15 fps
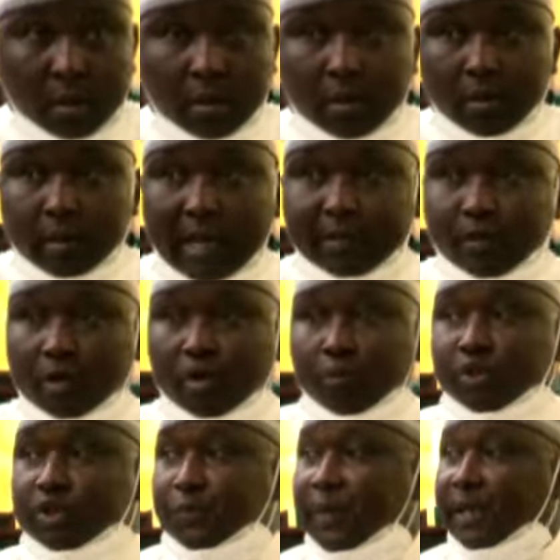Right
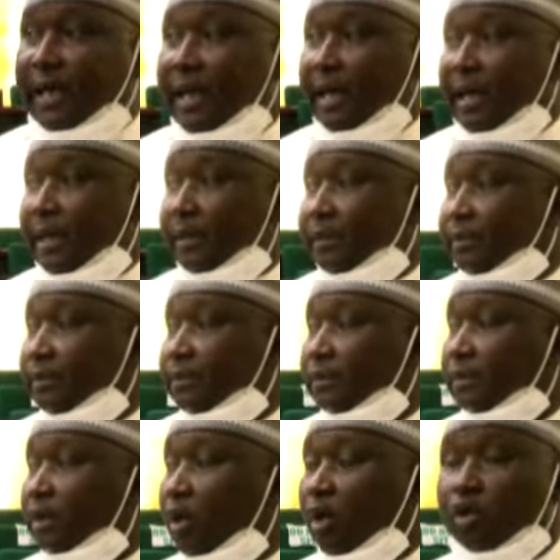Honorable Speaker,
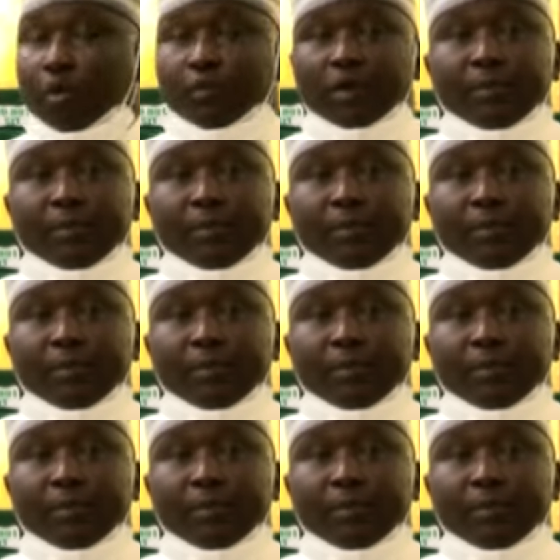honorable